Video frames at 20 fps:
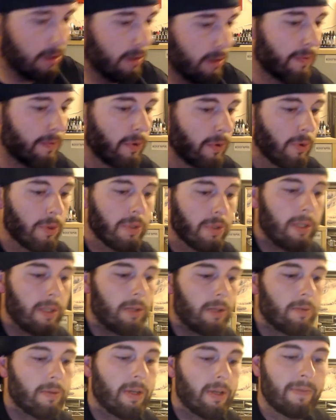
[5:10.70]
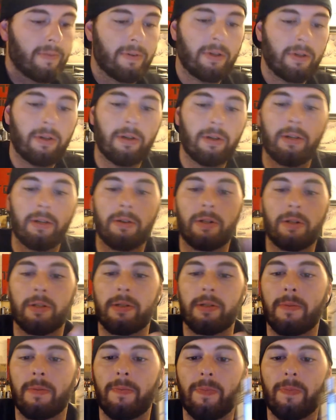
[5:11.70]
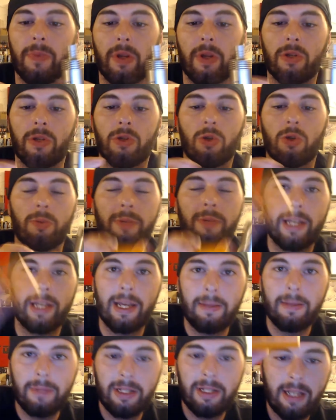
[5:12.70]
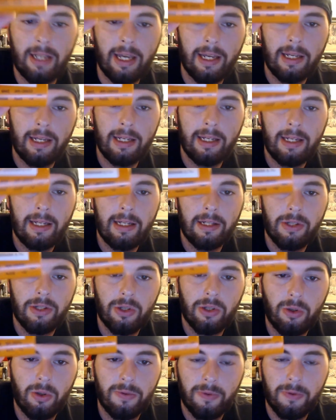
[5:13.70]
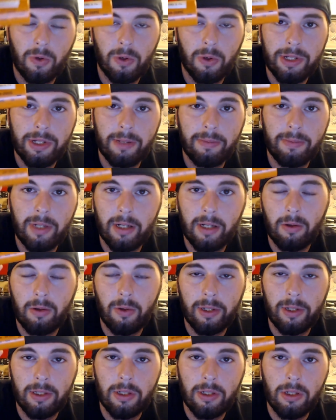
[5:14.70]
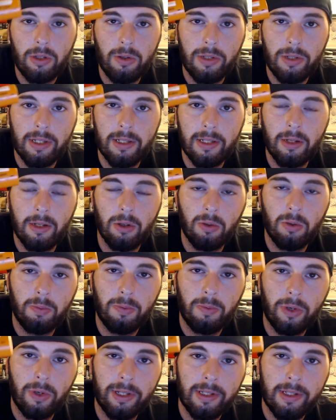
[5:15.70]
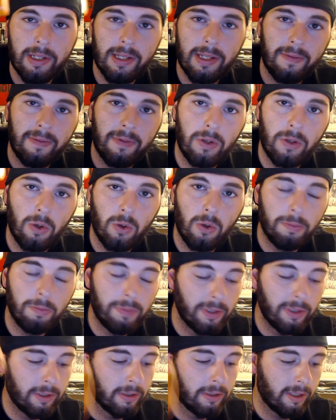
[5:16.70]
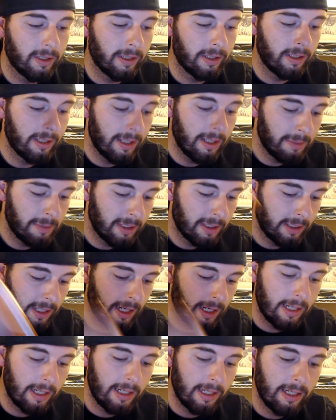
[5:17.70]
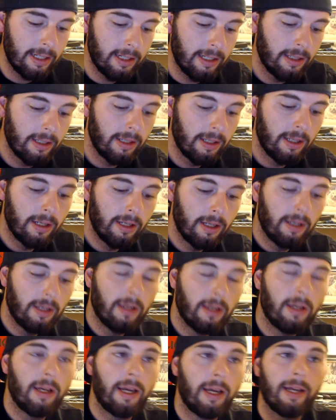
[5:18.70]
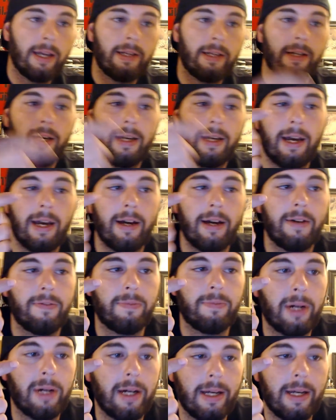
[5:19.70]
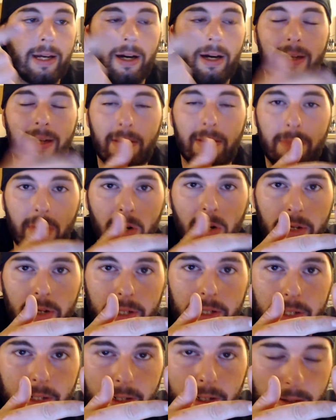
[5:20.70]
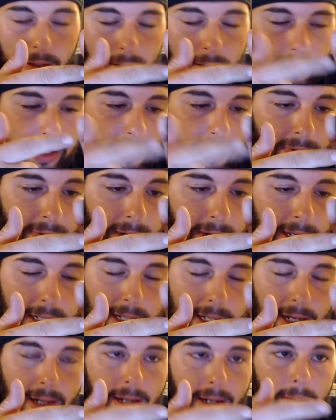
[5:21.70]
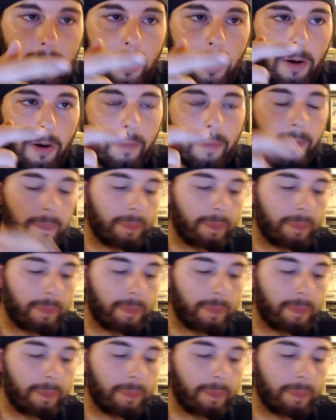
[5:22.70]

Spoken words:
of course I don't have it. Oh, here it is. So my MNKE, so of course I'm not going to use a 0.7 ohm build on an MNKE. And I have my IMR in here, eFest IMR.